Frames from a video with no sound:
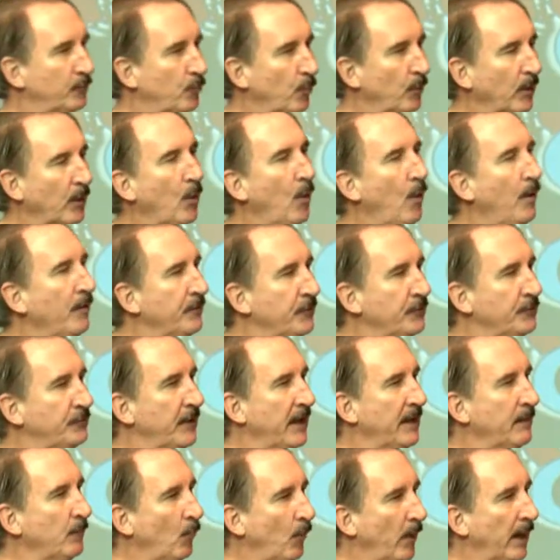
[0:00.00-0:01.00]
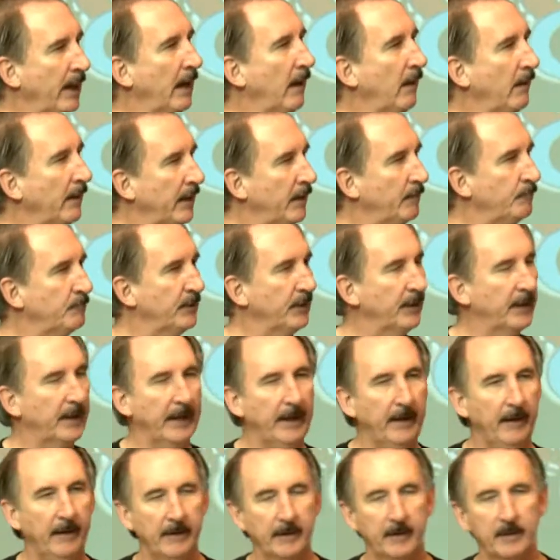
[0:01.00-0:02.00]
We're going the same way. I'll help you
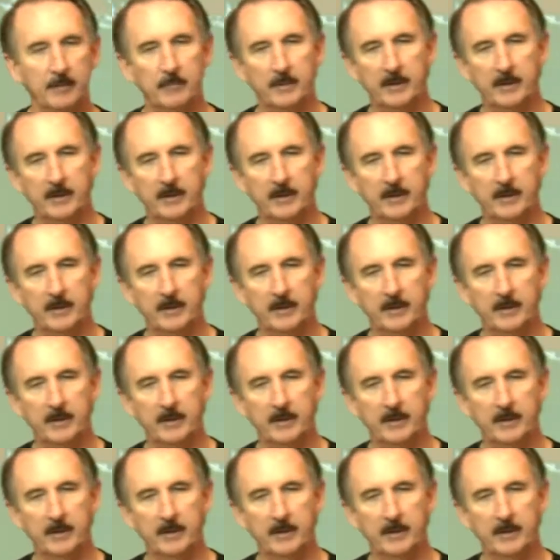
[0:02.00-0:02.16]
carry them.